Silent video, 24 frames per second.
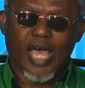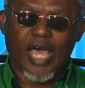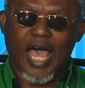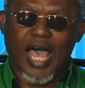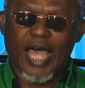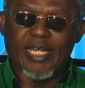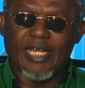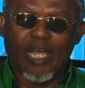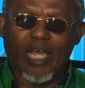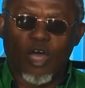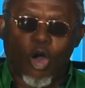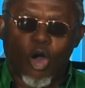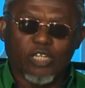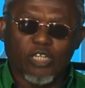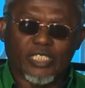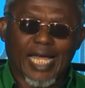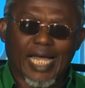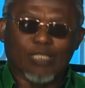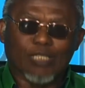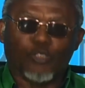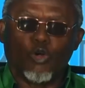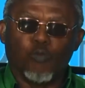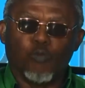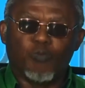And the
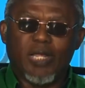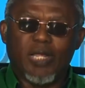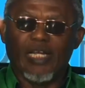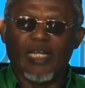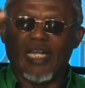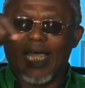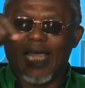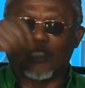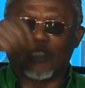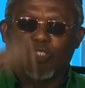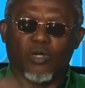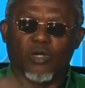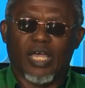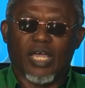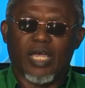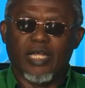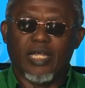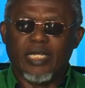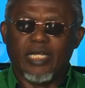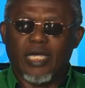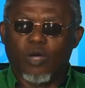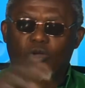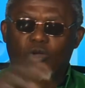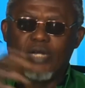UNCTAD group that,
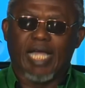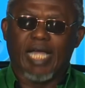uh, uh,